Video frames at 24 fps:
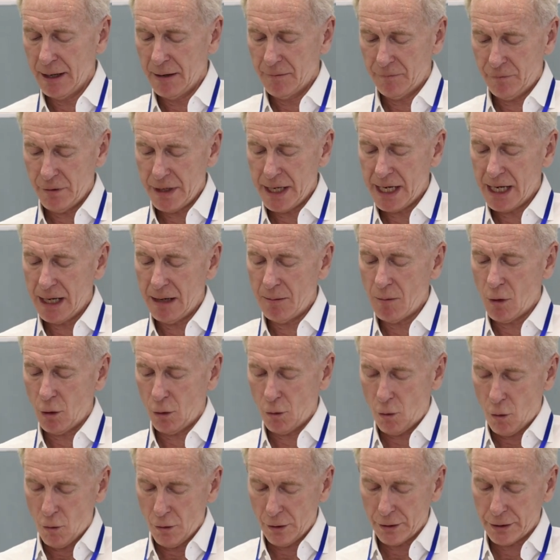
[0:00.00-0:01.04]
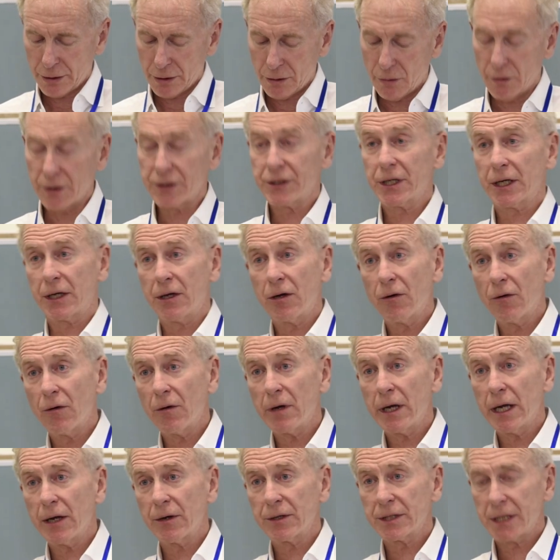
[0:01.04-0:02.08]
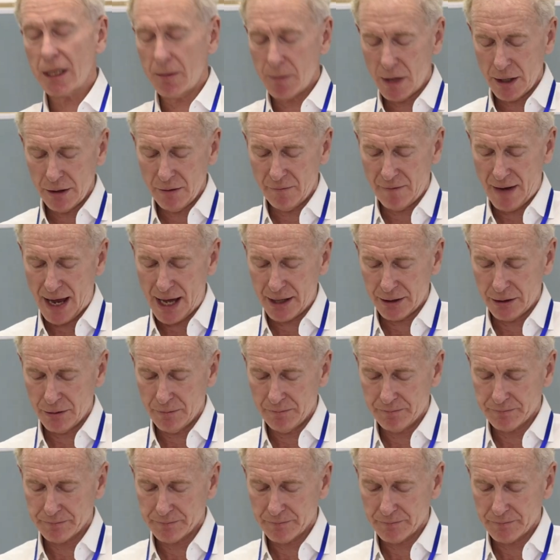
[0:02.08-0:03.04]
freedom or order or security or some other value,